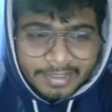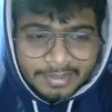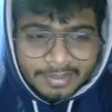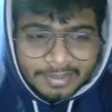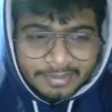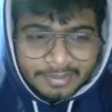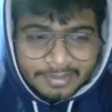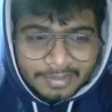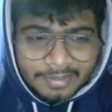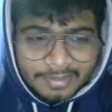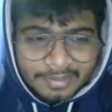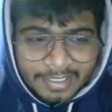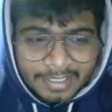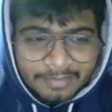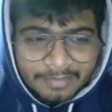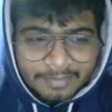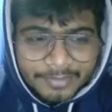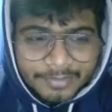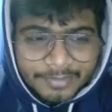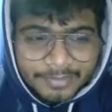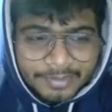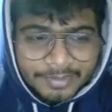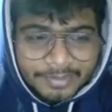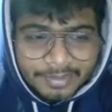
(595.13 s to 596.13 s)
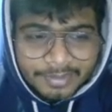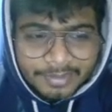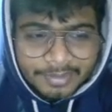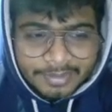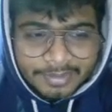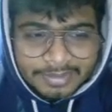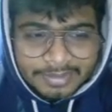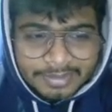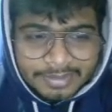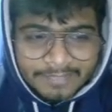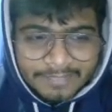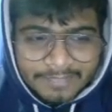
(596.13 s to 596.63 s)
Line number
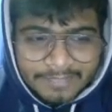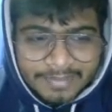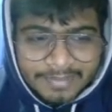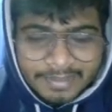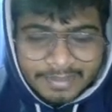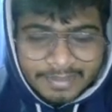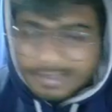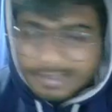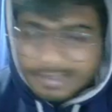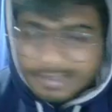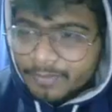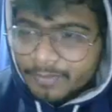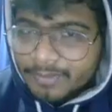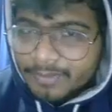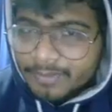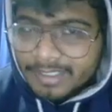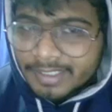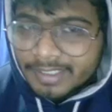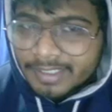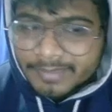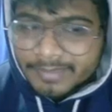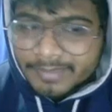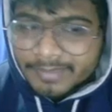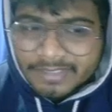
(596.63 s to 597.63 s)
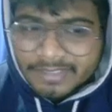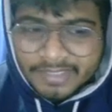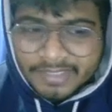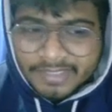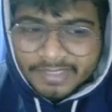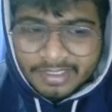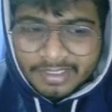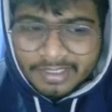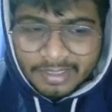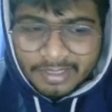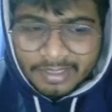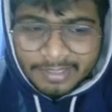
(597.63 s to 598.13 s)
17, it went to line number 17.
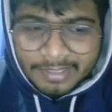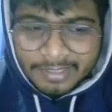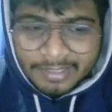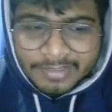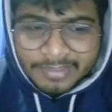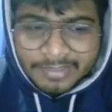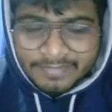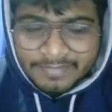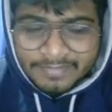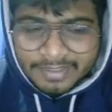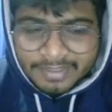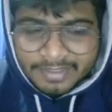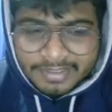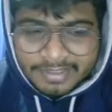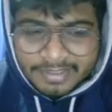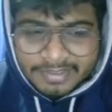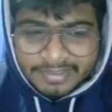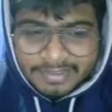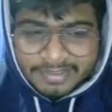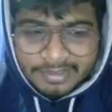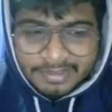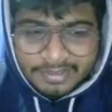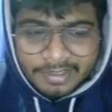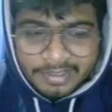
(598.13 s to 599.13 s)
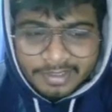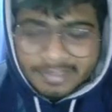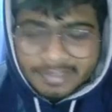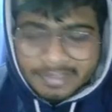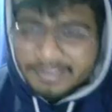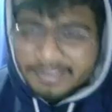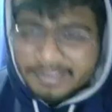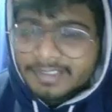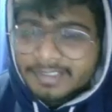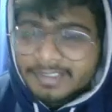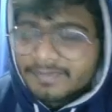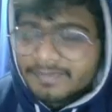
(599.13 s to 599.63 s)
Line number 17 says that
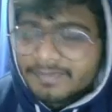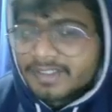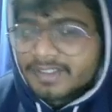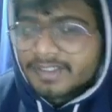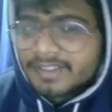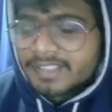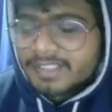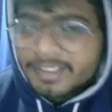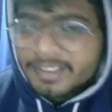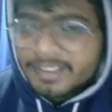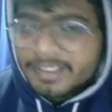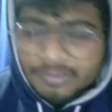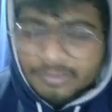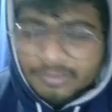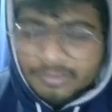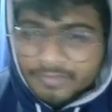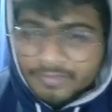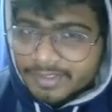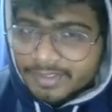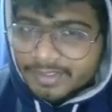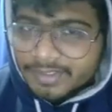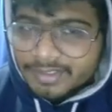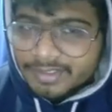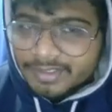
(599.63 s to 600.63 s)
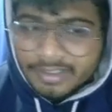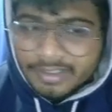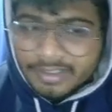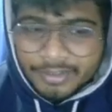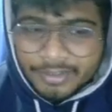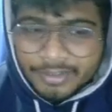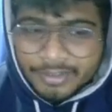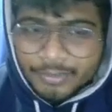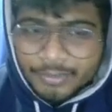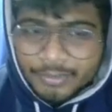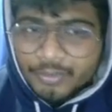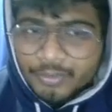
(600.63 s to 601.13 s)
see function a is also finished,
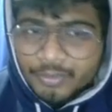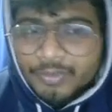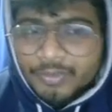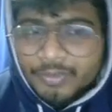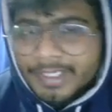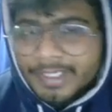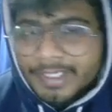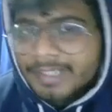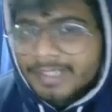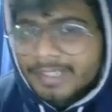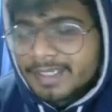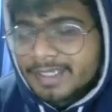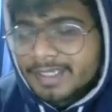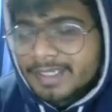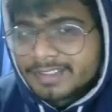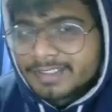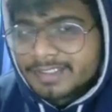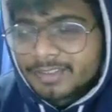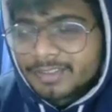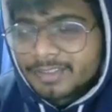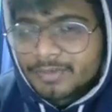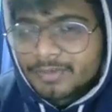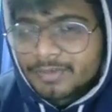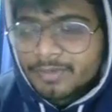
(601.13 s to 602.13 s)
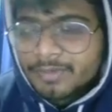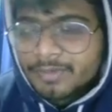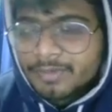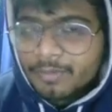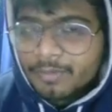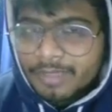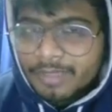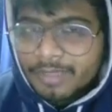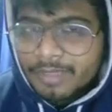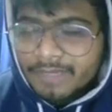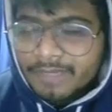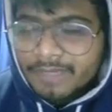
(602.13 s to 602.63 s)
you can execute after